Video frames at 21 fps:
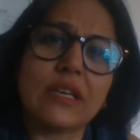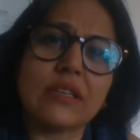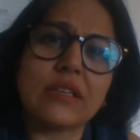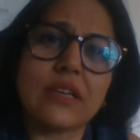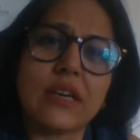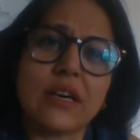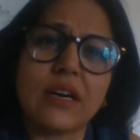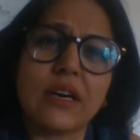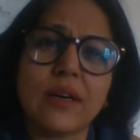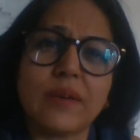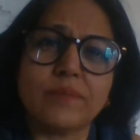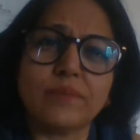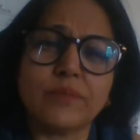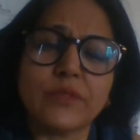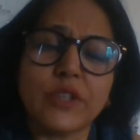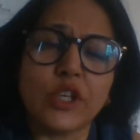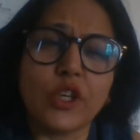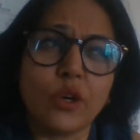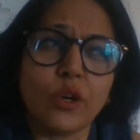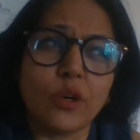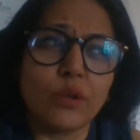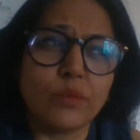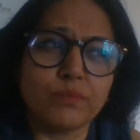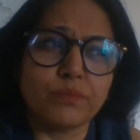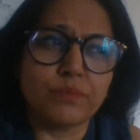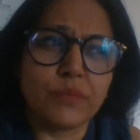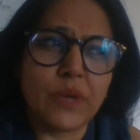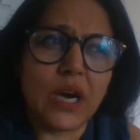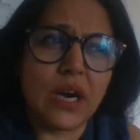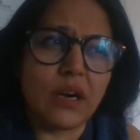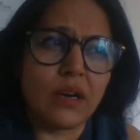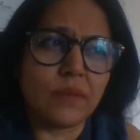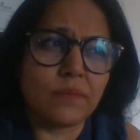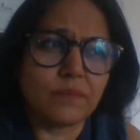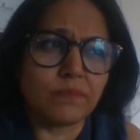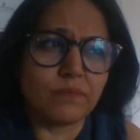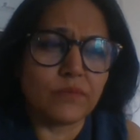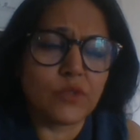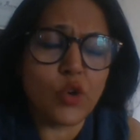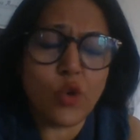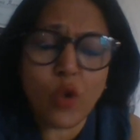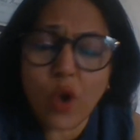uh, you know,
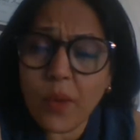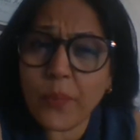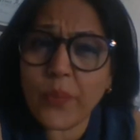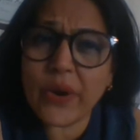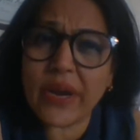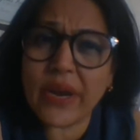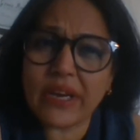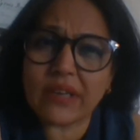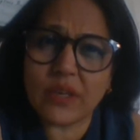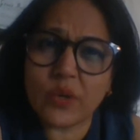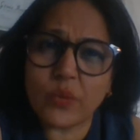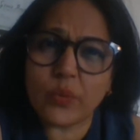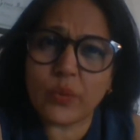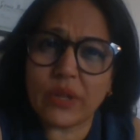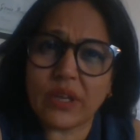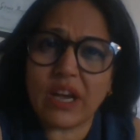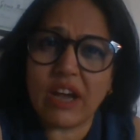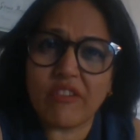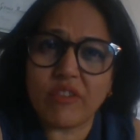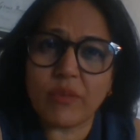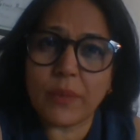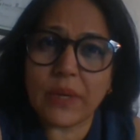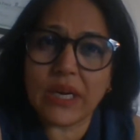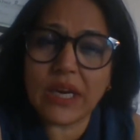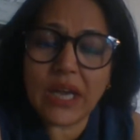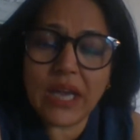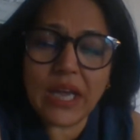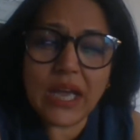um, cooperated with the government,